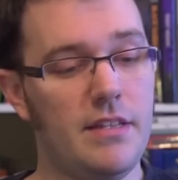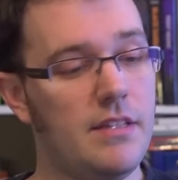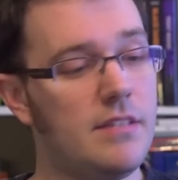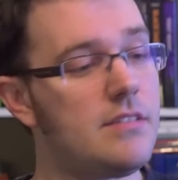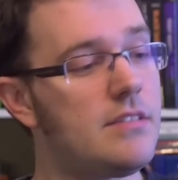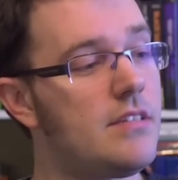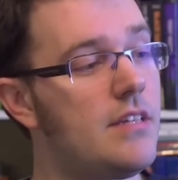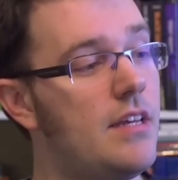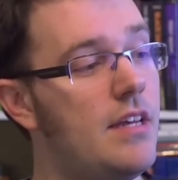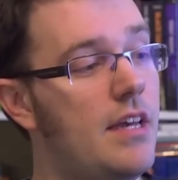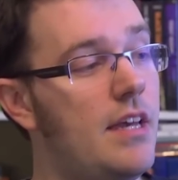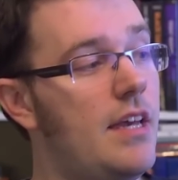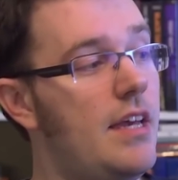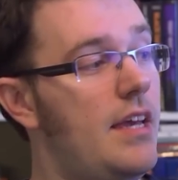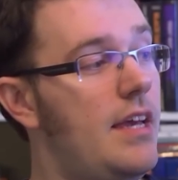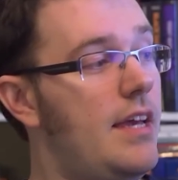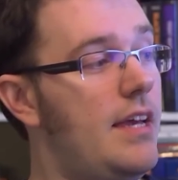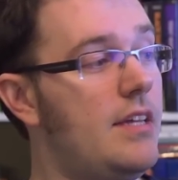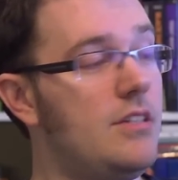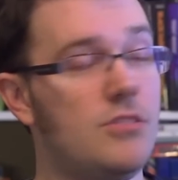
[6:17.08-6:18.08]
and he
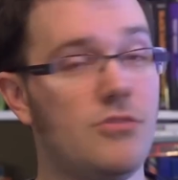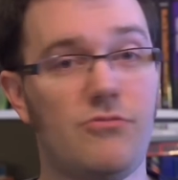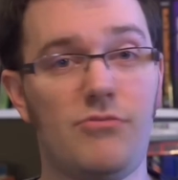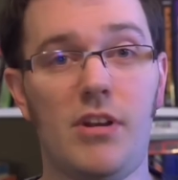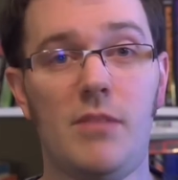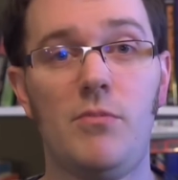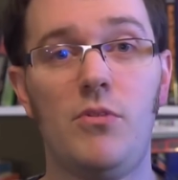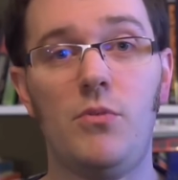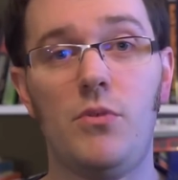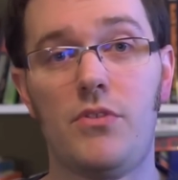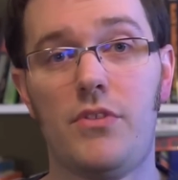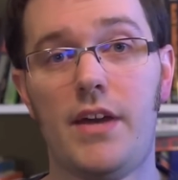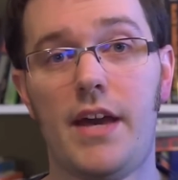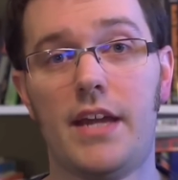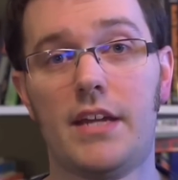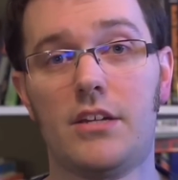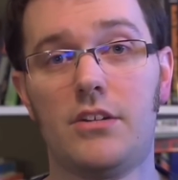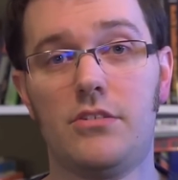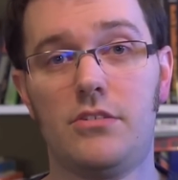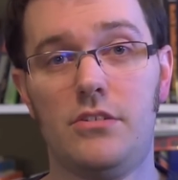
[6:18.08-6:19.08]
decides to go down that route
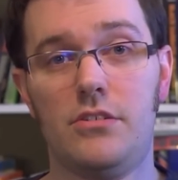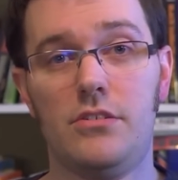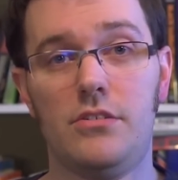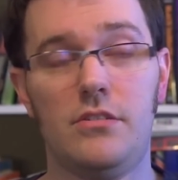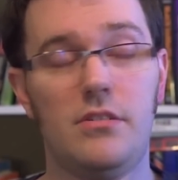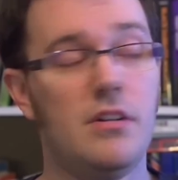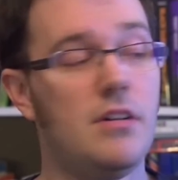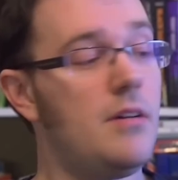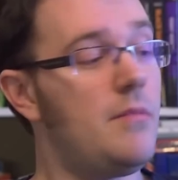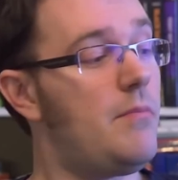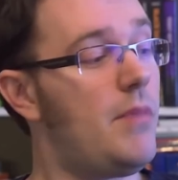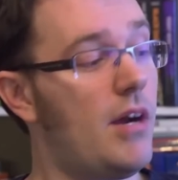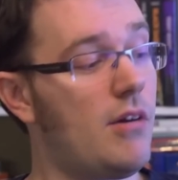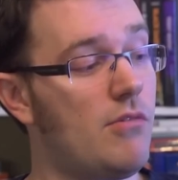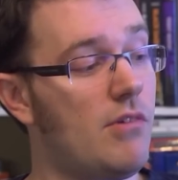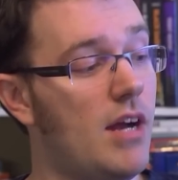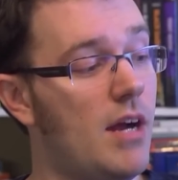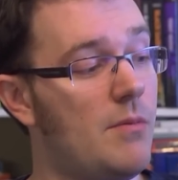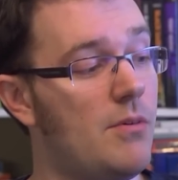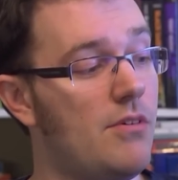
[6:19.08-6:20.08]
as a filmmaker.
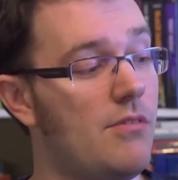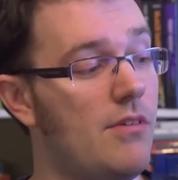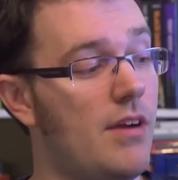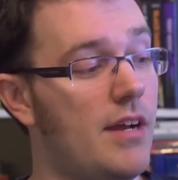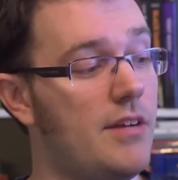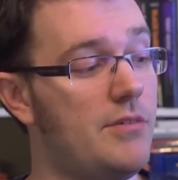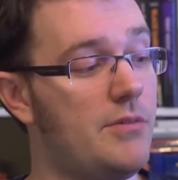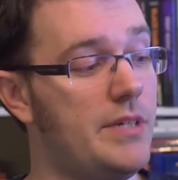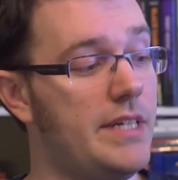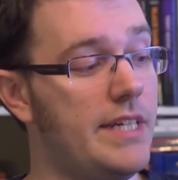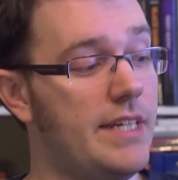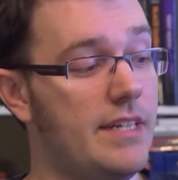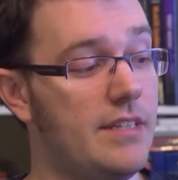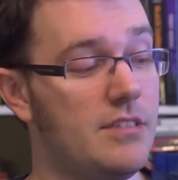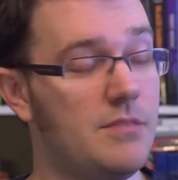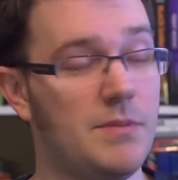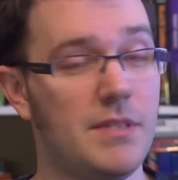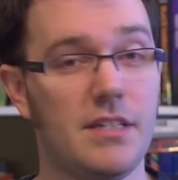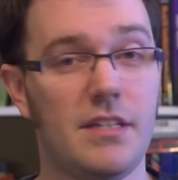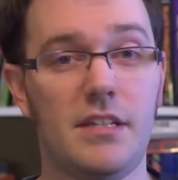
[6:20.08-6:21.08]
Robert
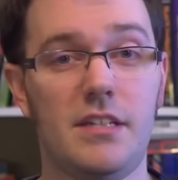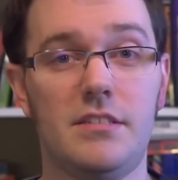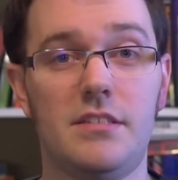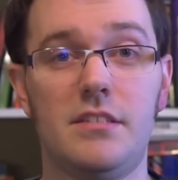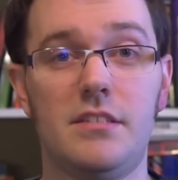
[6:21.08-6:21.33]
Rodriguez, Kevin